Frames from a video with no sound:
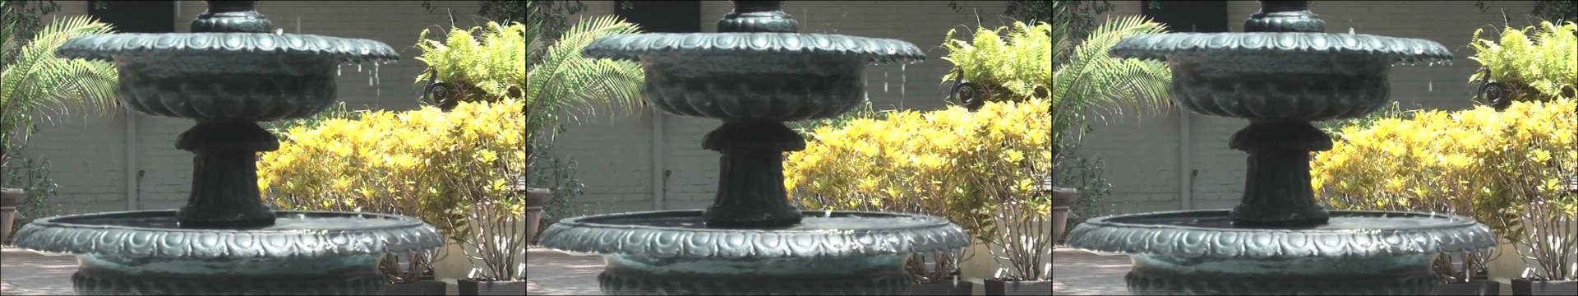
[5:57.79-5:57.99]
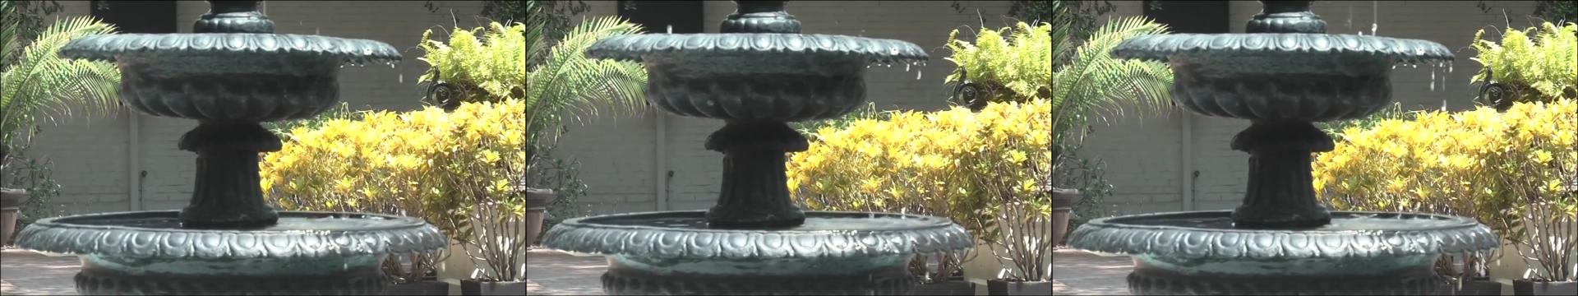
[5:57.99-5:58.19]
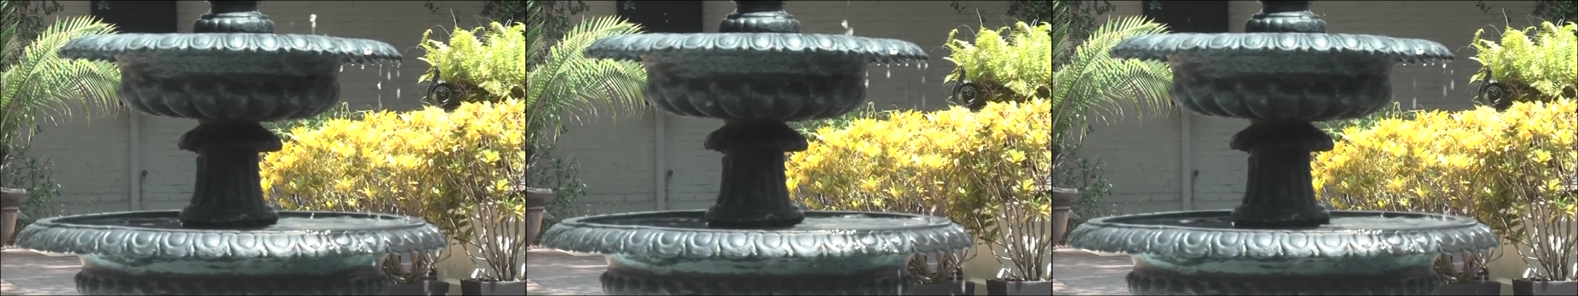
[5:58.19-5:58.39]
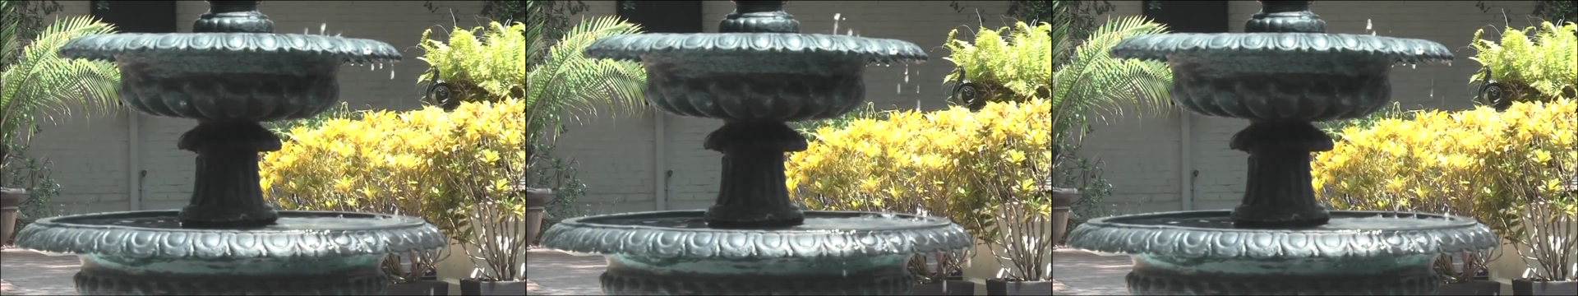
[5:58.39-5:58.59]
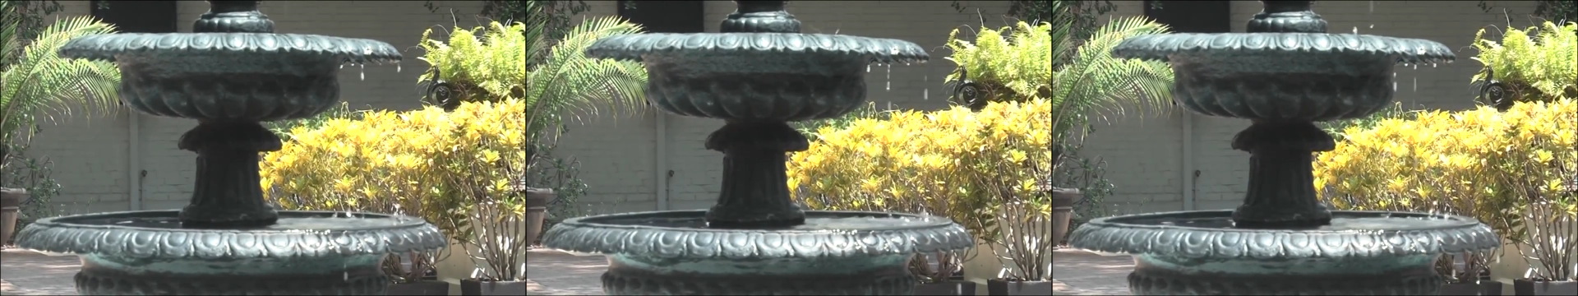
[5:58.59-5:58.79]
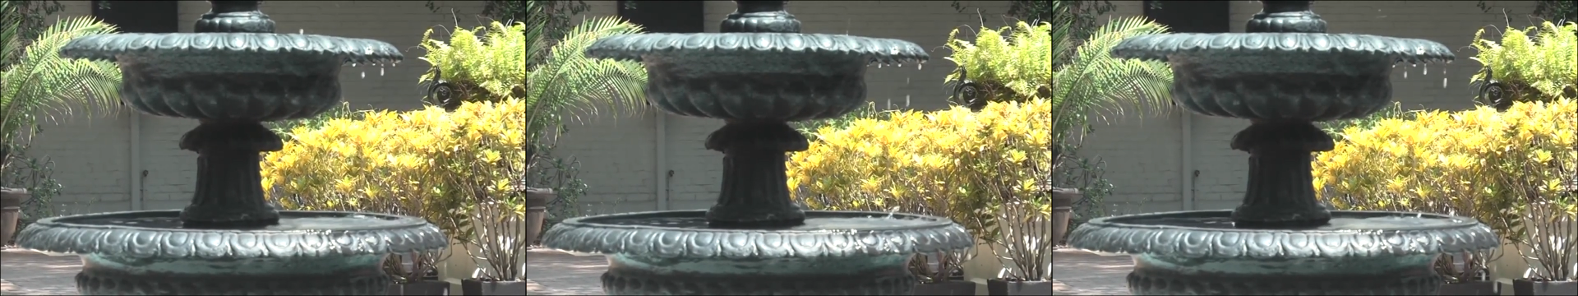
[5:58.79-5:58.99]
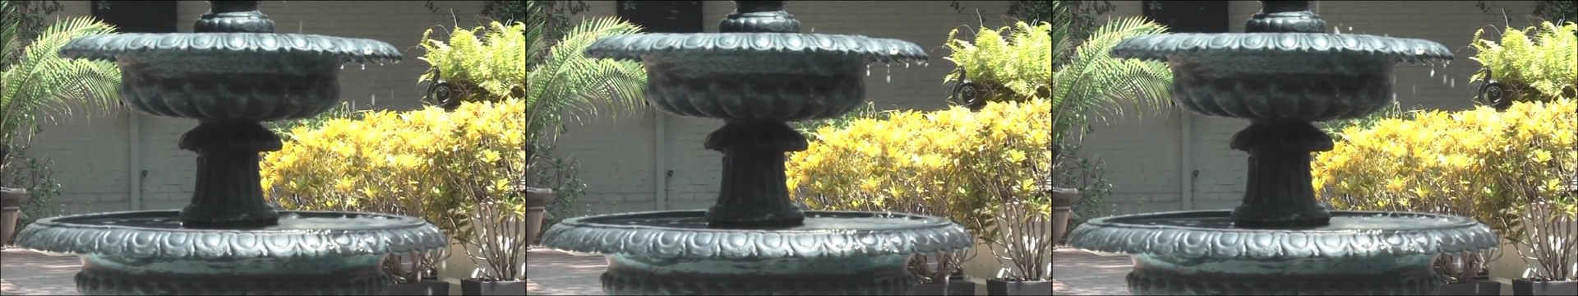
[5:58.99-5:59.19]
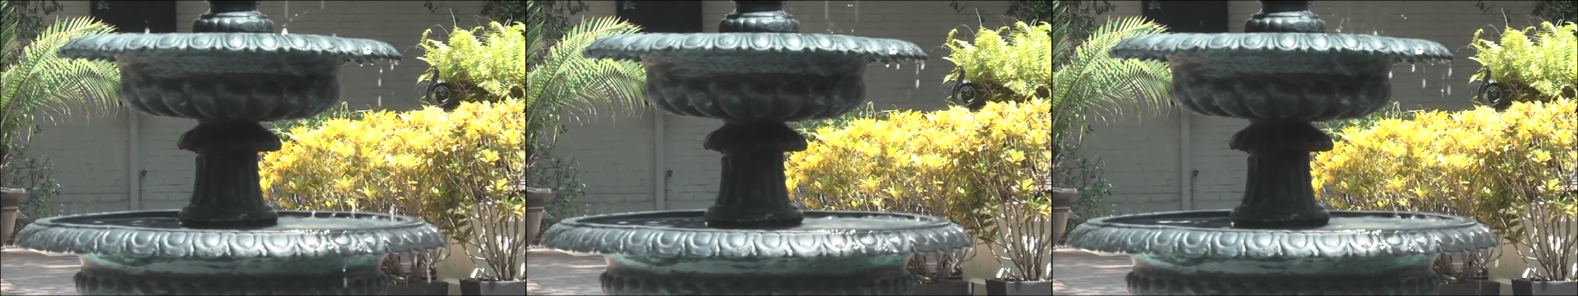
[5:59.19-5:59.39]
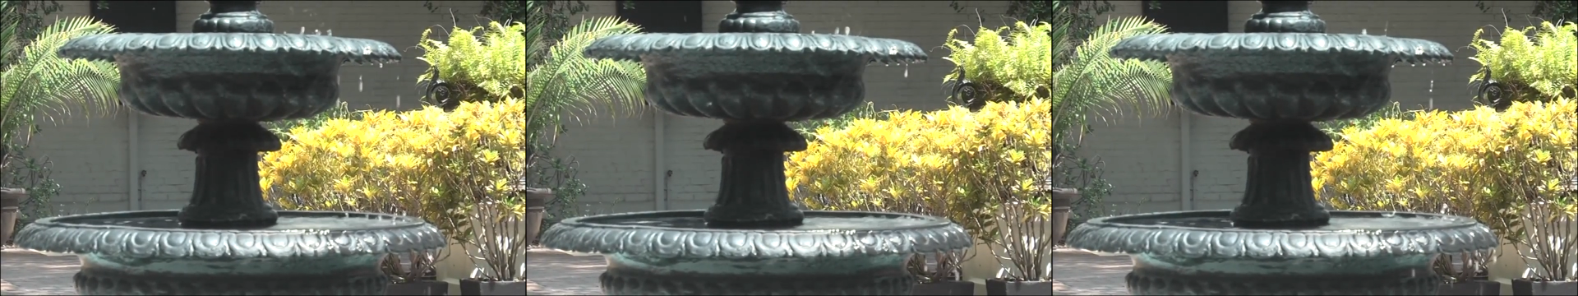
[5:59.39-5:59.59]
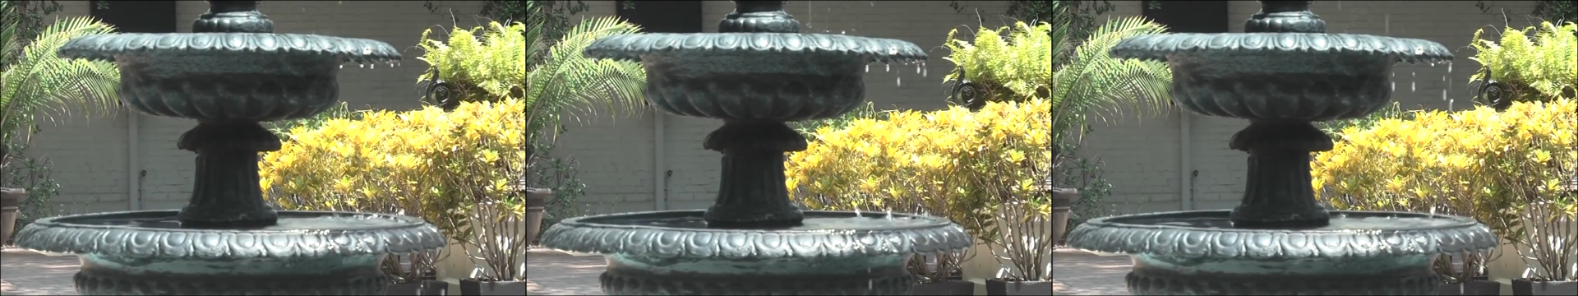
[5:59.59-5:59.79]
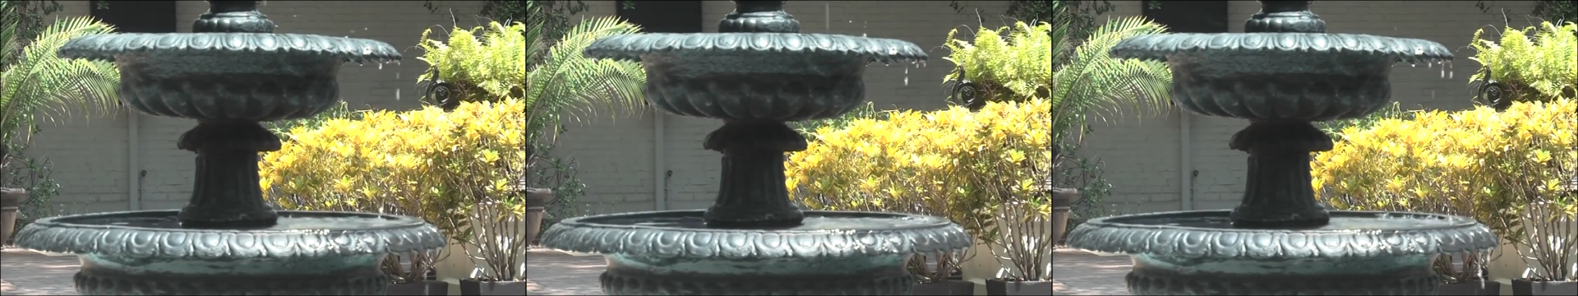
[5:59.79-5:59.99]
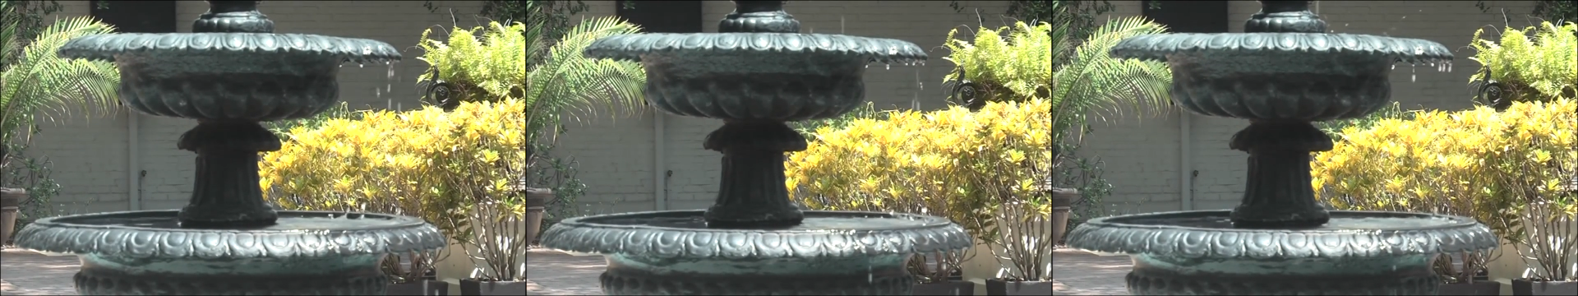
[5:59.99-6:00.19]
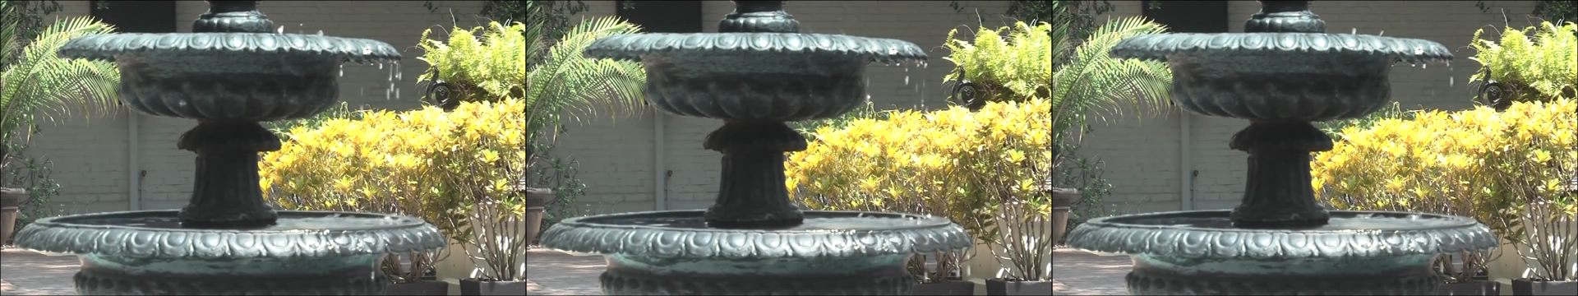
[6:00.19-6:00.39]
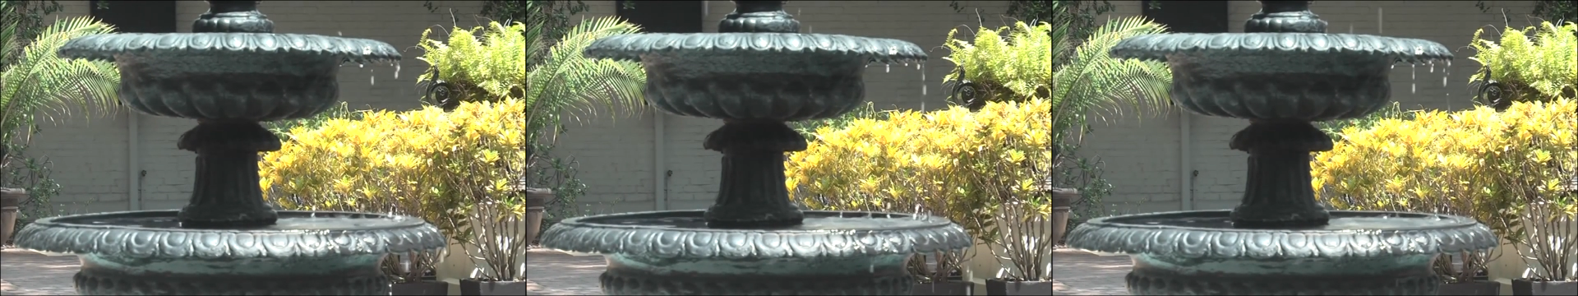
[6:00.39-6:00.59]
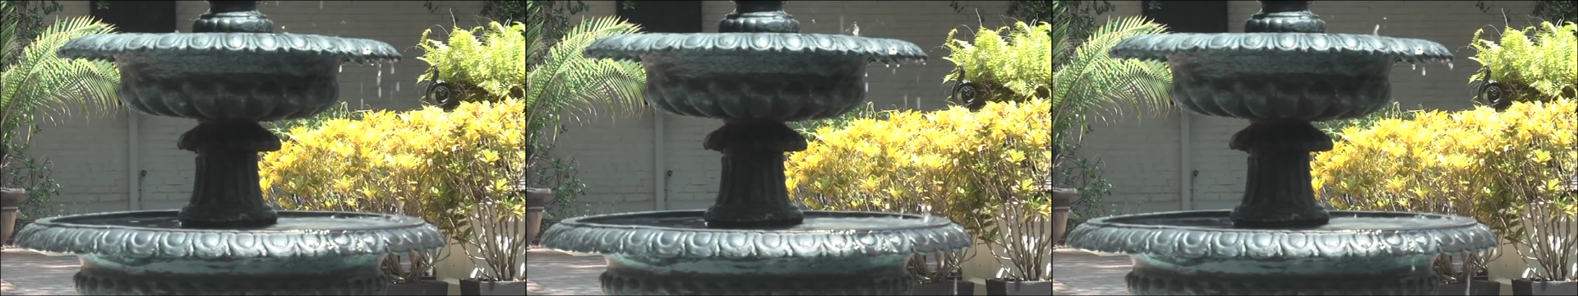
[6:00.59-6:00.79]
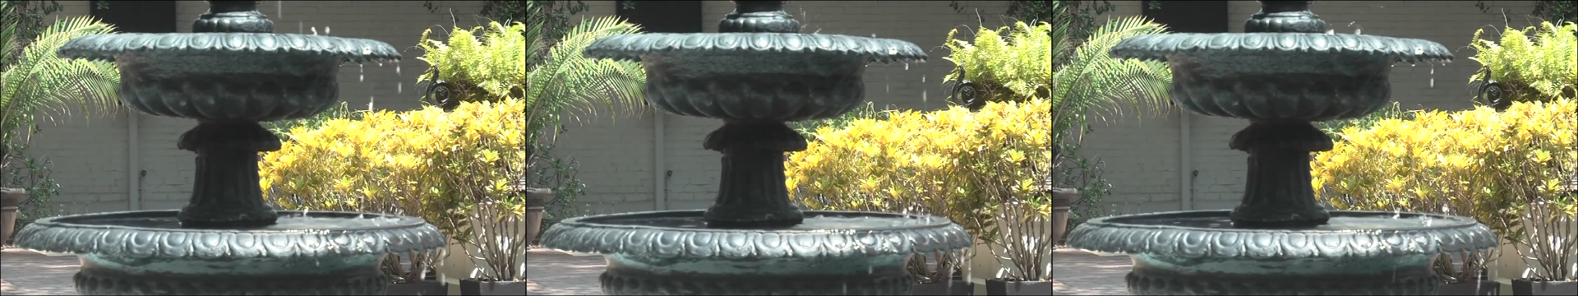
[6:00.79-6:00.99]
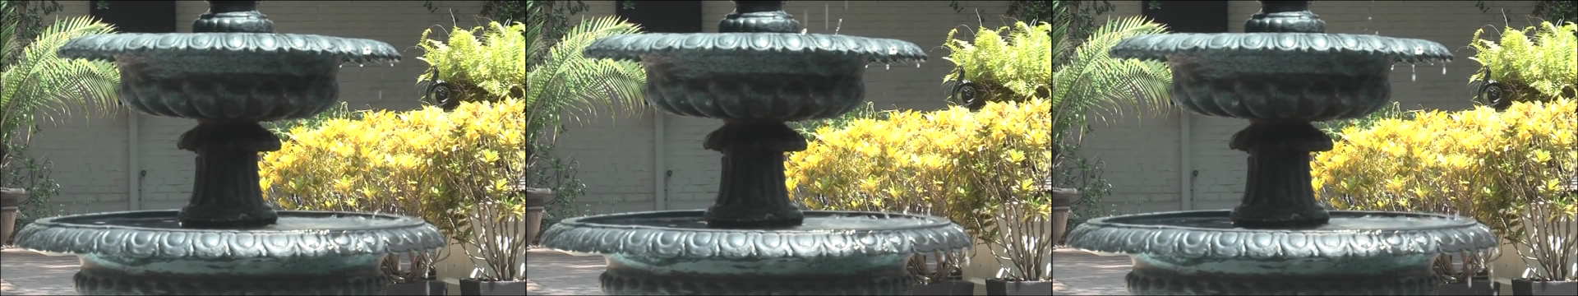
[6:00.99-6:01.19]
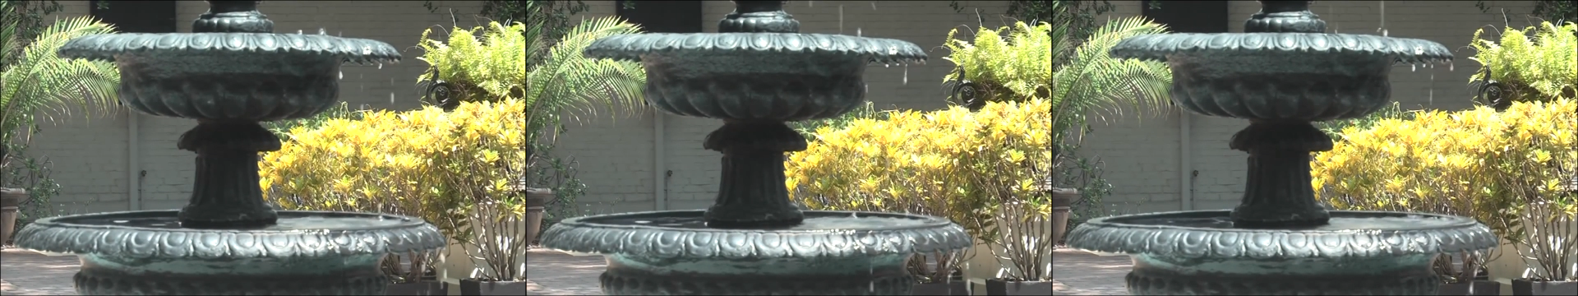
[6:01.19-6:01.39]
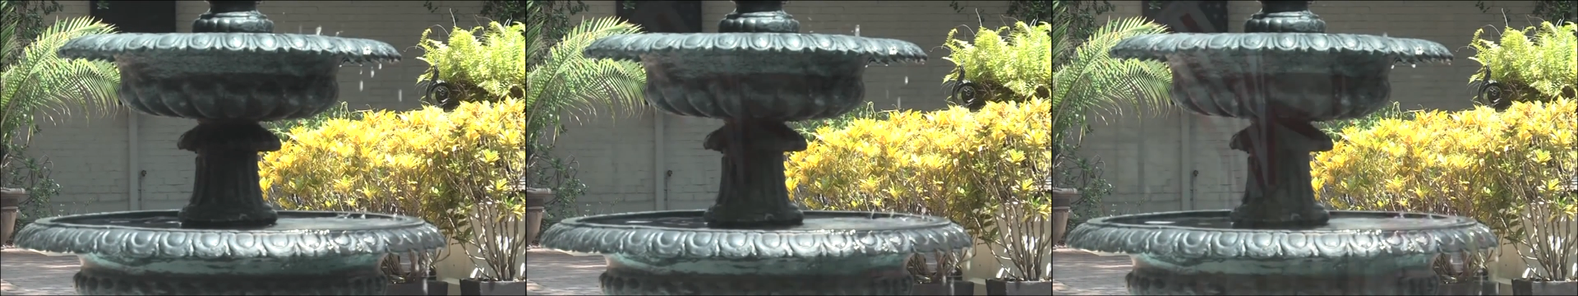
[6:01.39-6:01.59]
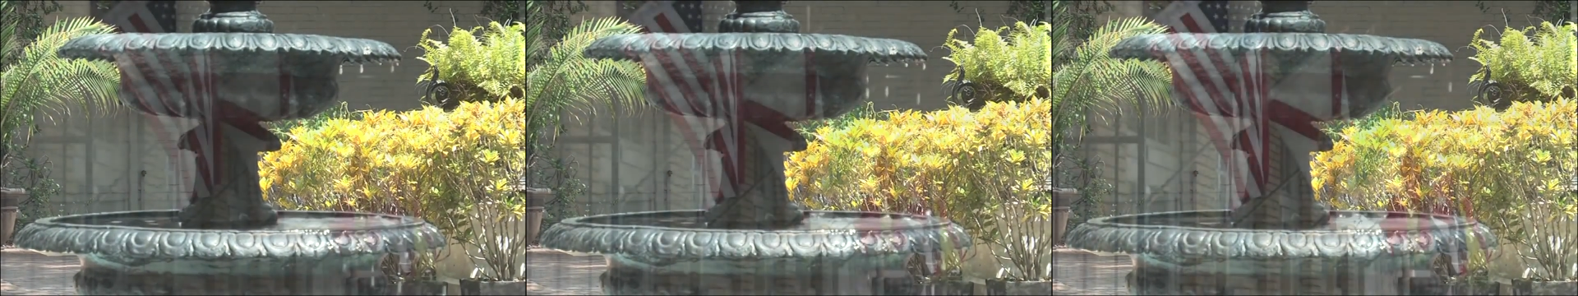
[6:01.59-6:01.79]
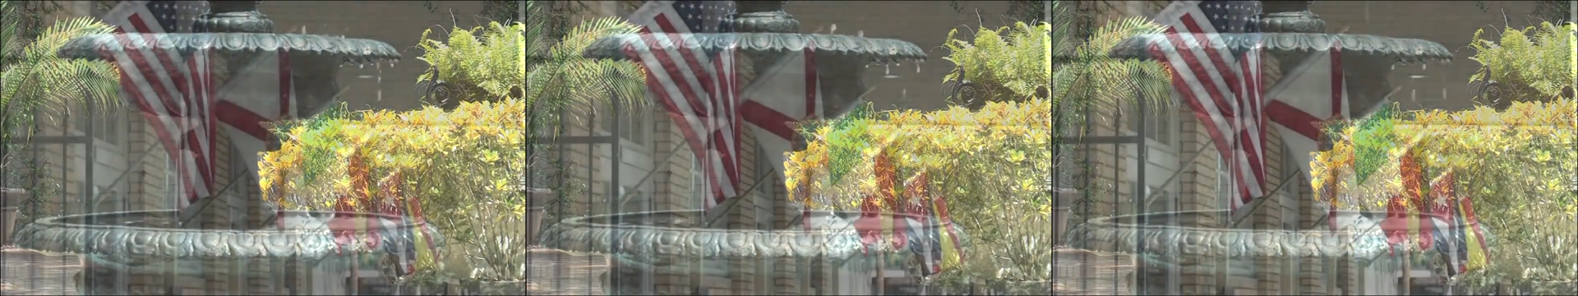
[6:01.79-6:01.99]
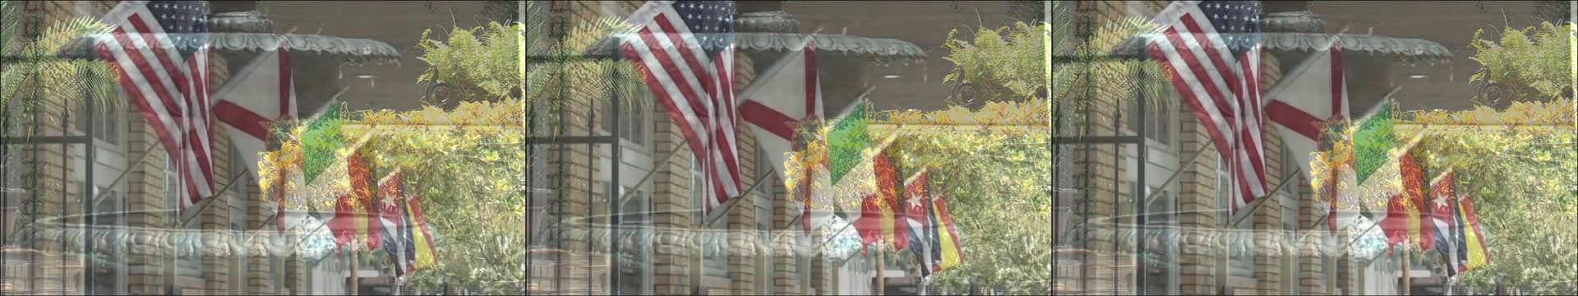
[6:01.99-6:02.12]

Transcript: (no speaker visible)